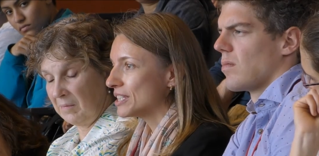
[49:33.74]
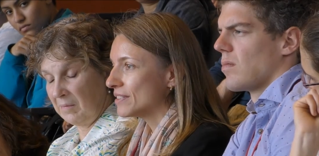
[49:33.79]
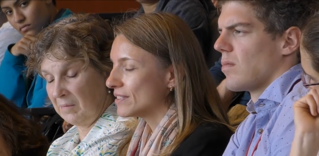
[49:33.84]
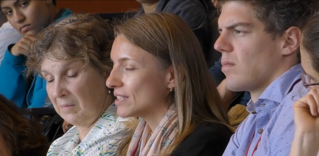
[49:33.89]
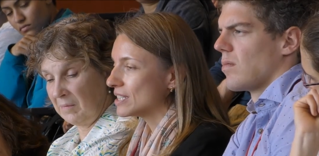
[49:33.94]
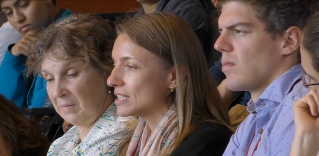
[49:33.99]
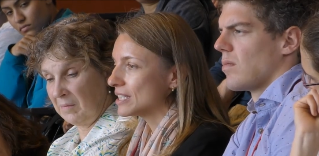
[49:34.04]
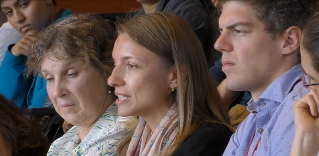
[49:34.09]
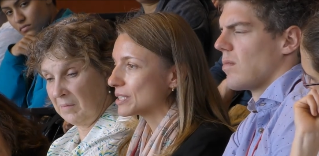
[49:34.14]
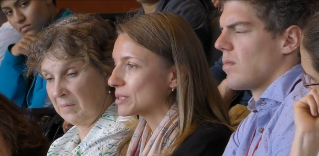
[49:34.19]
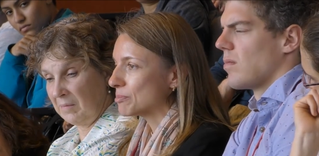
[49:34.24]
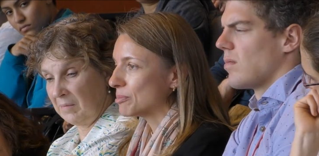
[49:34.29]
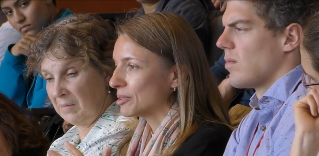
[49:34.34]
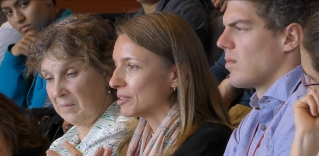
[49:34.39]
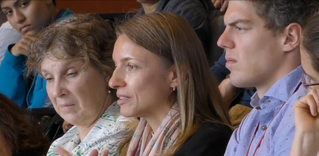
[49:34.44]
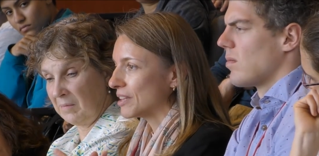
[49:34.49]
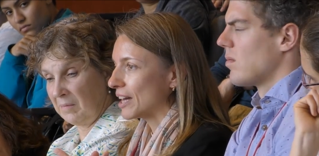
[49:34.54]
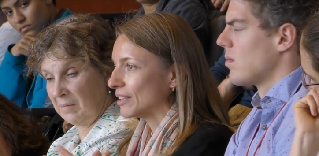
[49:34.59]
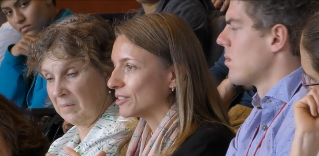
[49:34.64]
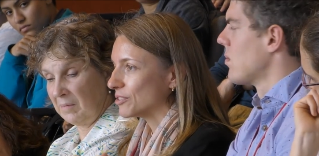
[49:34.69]
Speaker 1: activities,
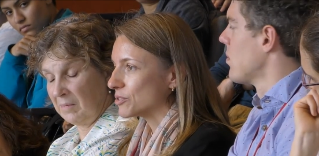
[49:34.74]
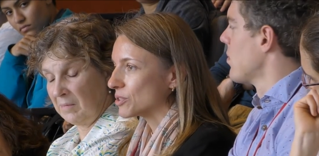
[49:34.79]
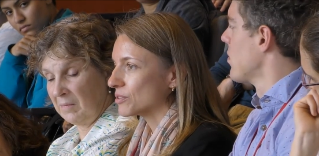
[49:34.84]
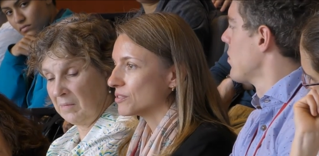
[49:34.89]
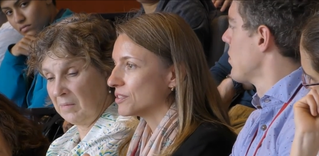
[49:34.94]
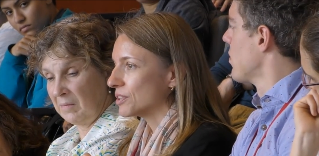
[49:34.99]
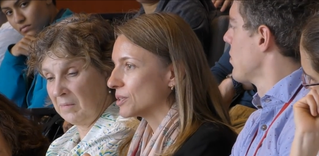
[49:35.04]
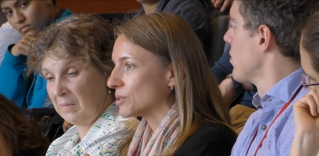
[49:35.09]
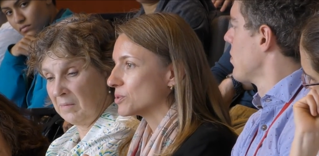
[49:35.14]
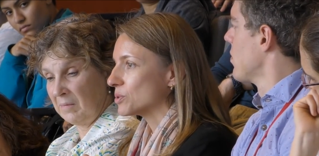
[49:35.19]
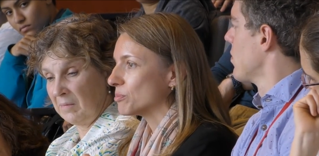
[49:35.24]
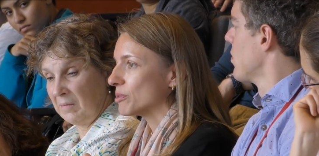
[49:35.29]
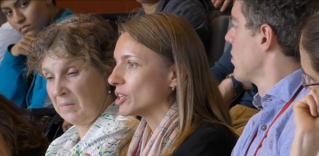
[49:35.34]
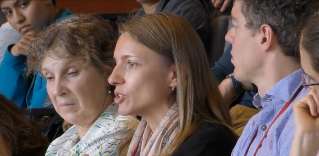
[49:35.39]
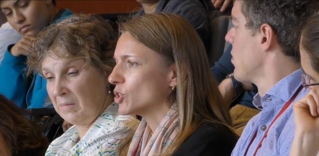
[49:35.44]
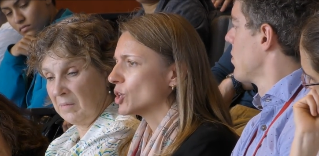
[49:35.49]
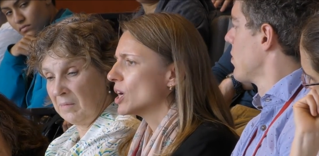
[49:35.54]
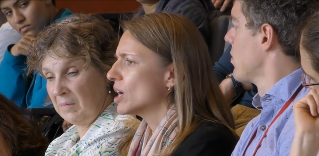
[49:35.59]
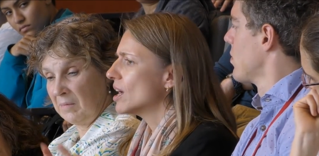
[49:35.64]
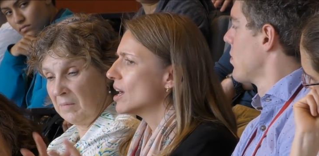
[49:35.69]
but not interfering too
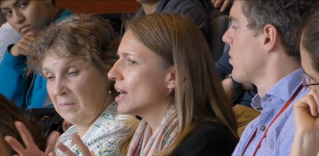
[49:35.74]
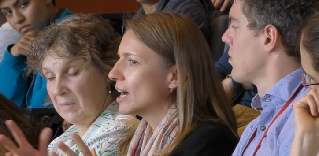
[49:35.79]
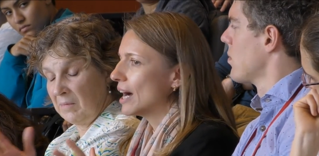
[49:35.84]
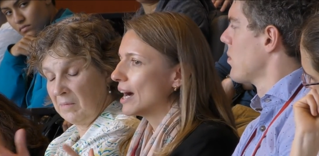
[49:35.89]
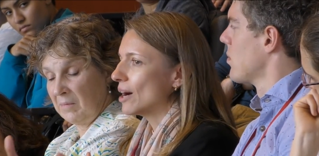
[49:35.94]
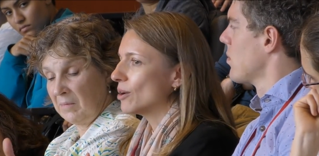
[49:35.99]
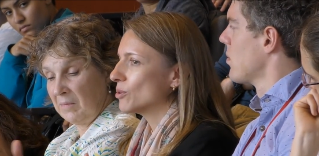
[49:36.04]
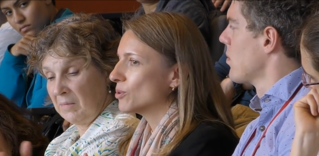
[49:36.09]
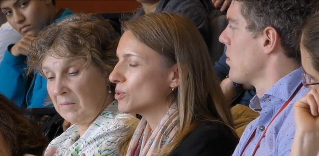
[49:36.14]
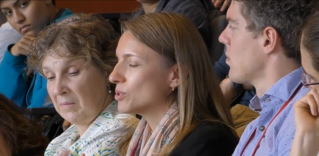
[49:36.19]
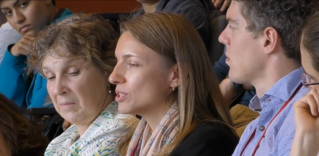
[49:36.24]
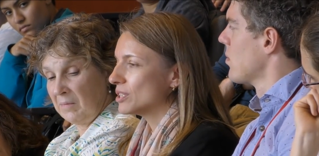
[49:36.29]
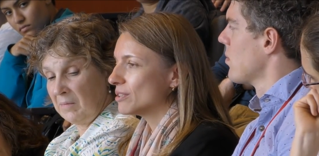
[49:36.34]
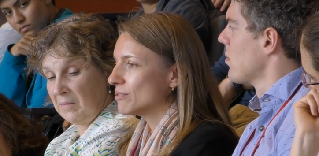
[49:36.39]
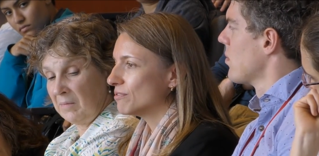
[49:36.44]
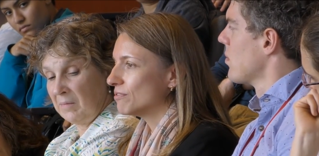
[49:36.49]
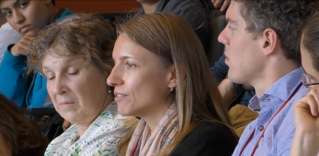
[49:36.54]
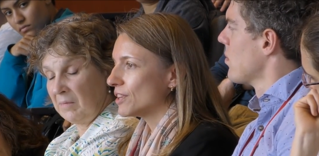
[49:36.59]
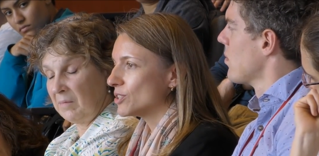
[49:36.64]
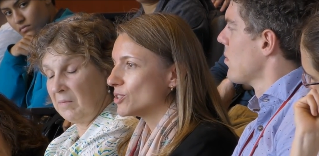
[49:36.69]
much. How do you see
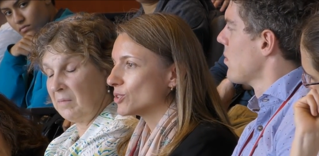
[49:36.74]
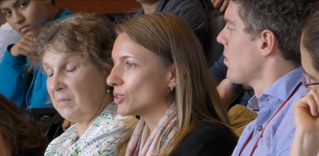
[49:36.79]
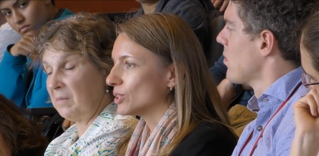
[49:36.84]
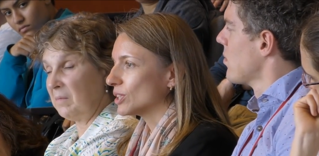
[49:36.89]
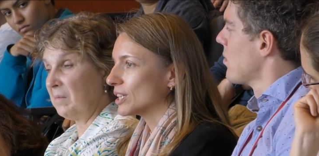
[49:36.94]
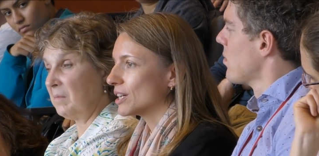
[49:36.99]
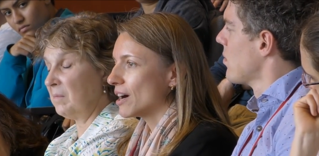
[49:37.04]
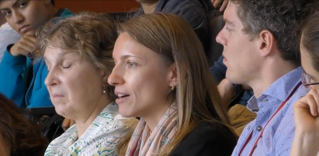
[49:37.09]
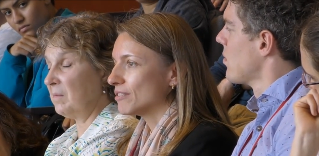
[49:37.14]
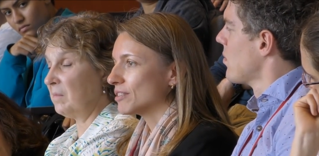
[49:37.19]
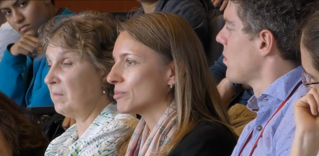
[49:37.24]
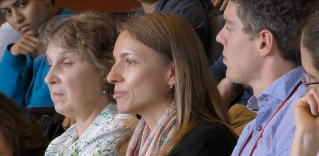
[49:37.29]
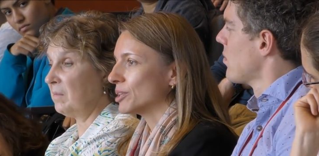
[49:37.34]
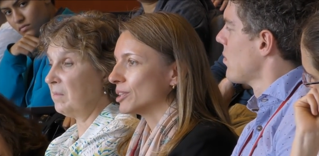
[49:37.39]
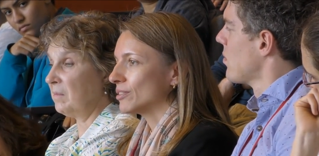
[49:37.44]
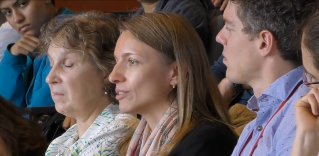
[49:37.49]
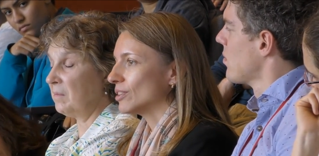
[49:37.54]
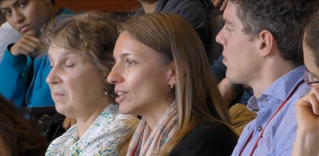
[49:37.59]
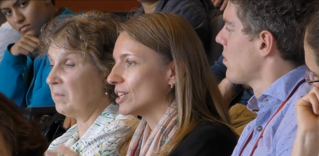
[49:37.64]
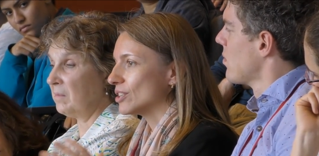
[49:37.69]
the federal
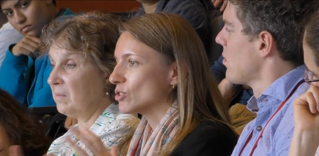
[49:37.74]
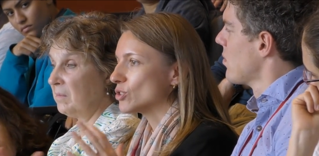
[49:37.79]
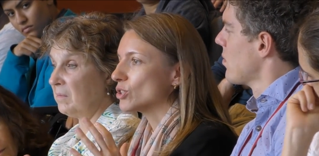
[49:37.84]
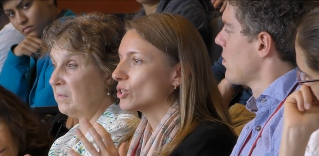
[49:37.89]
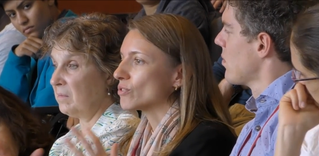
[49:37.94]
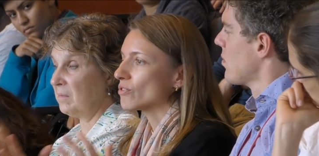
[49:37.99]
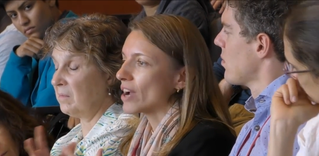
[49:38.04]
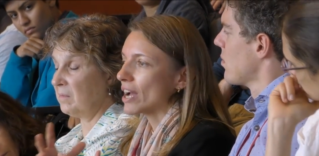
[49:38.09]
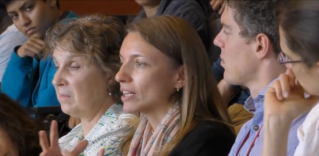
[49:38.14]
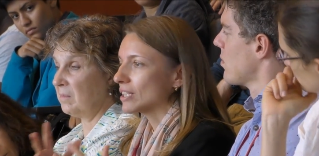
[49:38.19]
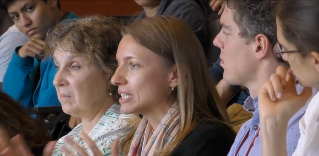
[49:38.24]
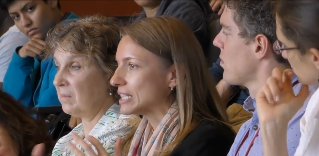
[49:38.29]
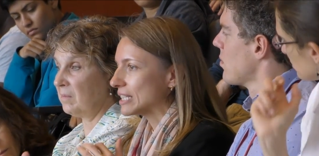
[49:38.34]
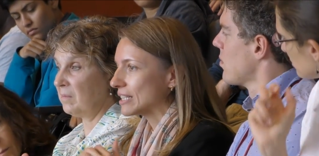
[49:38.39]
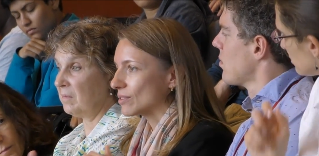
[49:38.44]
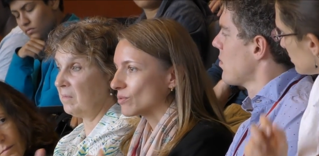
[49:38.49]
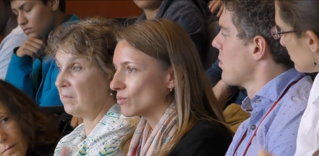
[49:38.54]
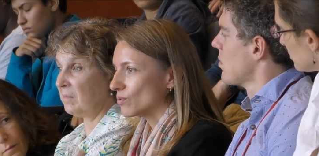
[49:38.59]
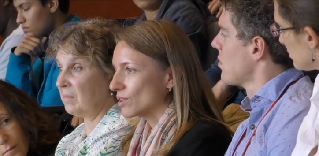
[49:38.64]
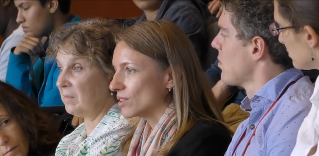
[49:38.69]
government
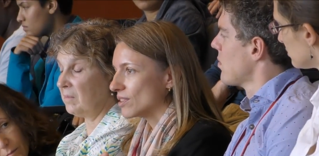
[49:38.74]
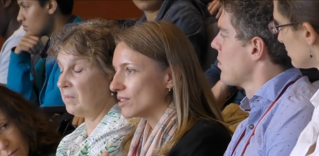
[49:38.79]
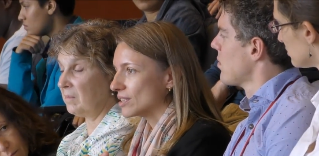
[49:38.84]
interacting with